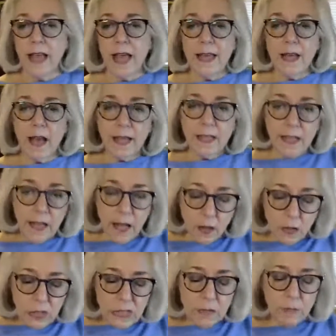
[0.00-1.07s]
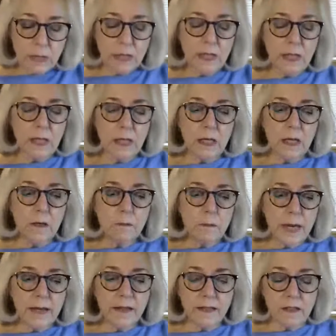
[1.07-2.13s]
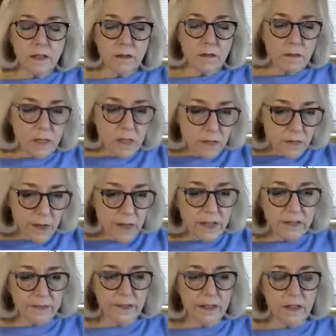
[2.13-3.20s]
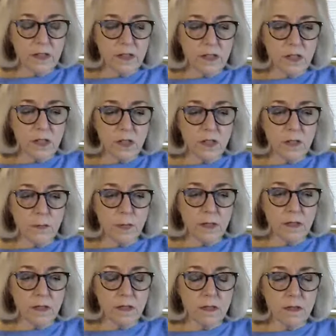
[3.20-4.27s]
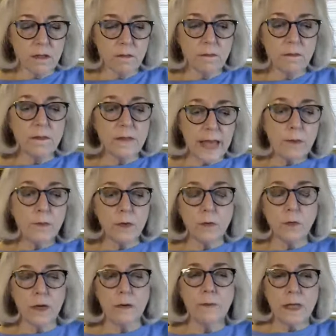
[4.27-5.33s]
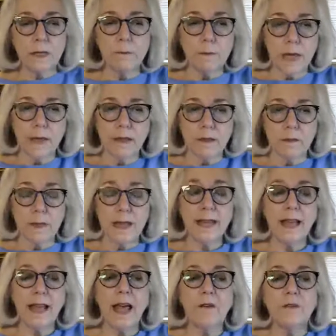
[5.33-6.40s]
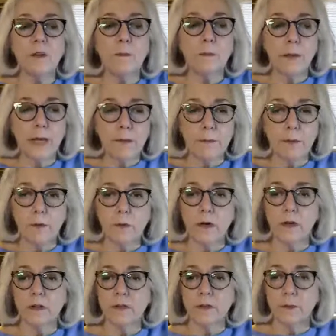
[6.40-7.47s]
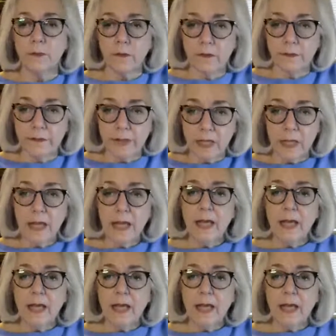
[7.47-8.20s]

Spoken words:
And I can ultimately make these very difficult decisions because they would want me to make them. And I have the paperwork to prove it.